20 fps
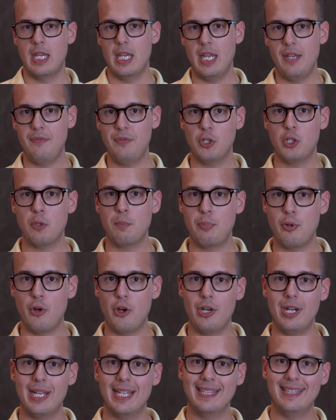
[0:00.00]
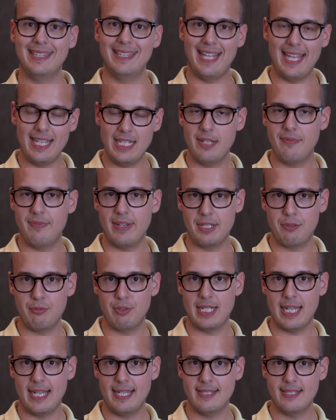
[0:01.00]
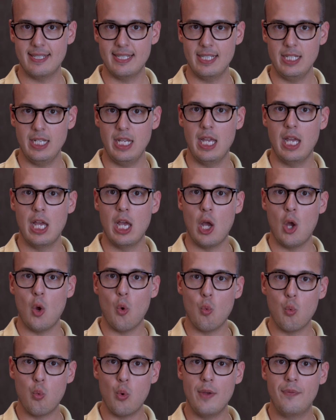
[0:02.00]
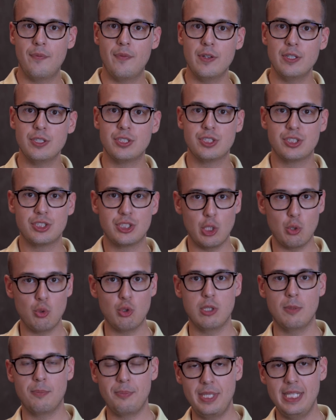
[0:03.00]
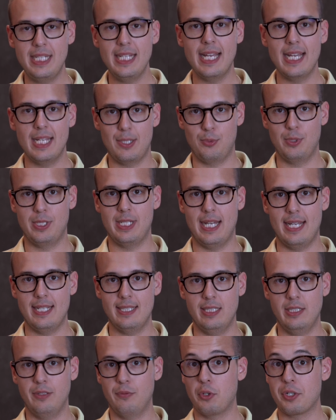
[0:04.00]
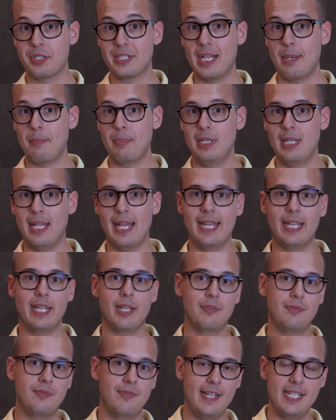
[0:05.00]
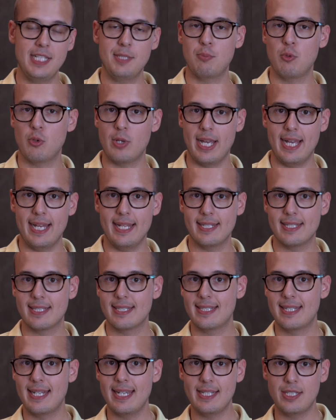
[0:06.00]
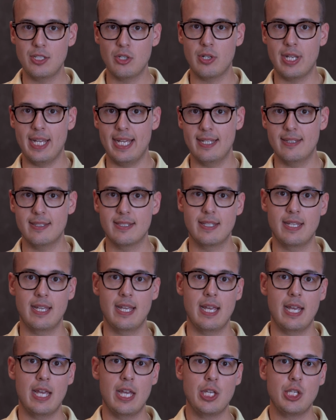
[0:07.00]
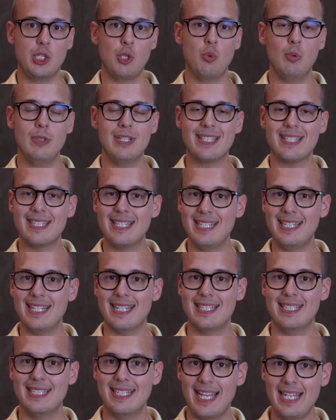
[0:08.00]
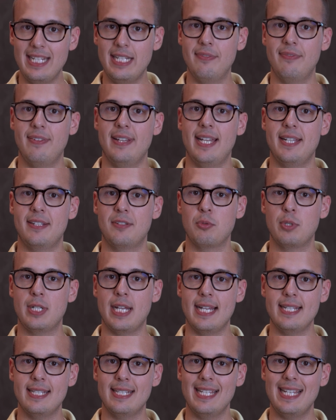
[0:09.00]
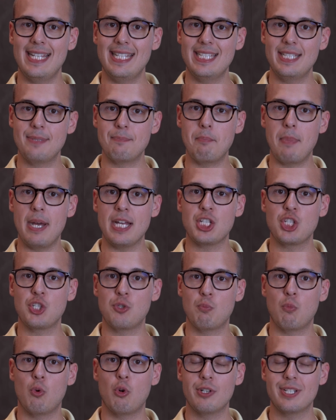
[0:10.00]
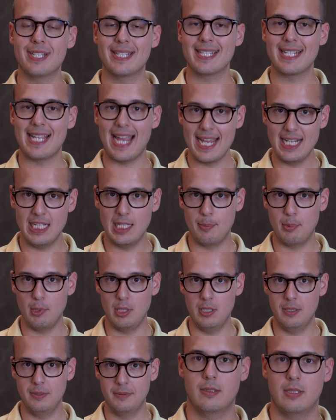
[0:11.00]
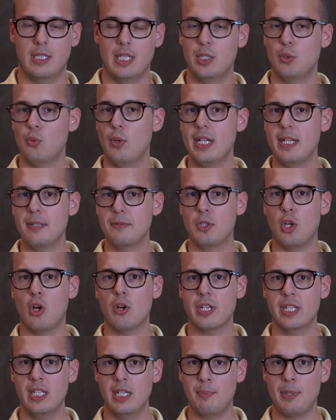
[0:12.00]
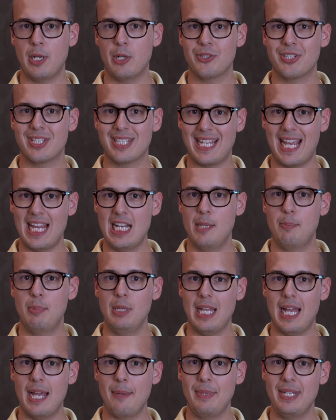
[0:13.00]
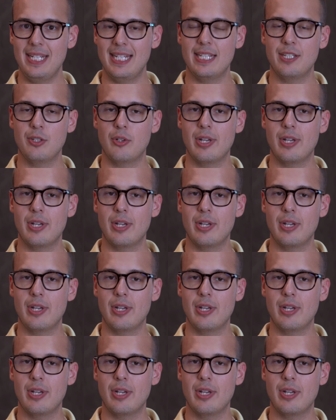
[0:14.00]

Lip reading: If you compare native advertising with social media advertising, for example, like Facebook ads, TikTok ads, you will see that native advertising is much more scalable. And when I'm talking about scalable, I mean that you